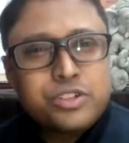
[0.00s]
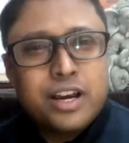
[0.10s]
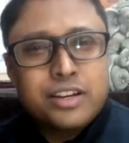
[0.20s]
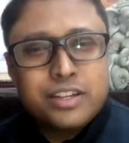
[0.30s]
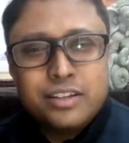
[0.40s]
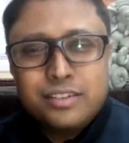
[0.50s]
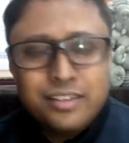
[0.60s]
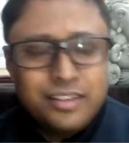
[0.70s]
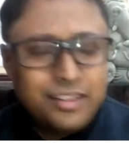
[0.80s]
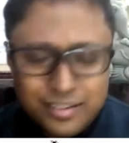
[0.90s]

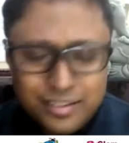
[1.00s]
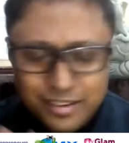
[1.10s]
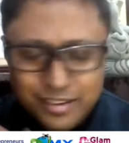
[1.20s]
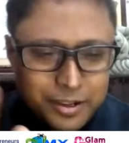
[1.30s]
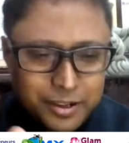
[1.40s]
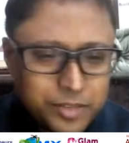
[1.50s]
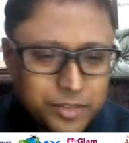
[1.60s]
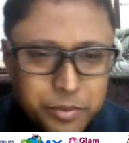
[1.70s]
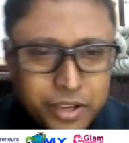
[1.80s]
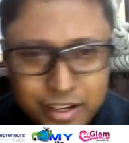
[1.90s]
started.
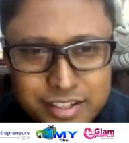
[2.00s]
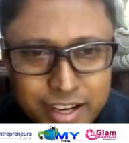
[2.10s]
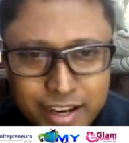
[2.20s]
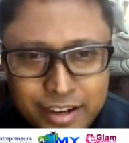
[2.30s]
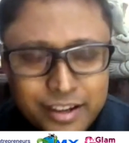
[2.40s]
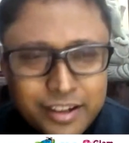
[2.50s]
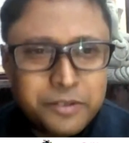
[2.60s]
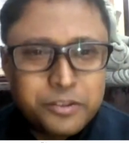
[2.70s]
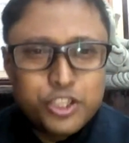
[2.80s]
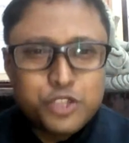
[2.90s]
Let me understand
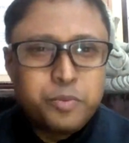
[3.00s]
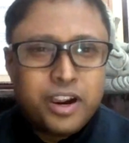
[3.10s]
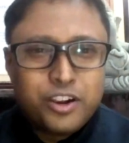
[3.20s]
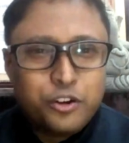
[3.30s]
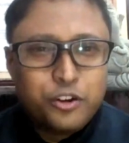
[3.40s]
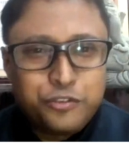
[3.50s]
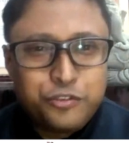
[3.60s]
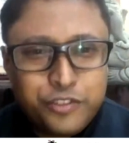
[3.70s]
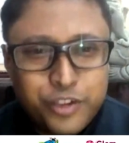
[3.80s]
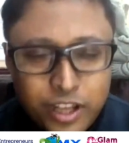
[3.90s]
this part of
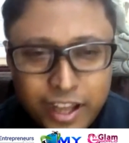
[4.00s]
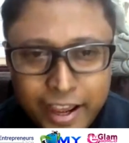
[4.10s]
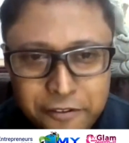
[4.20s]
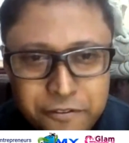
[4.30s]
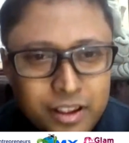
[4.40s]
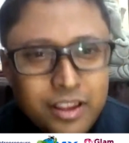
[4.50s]
your life.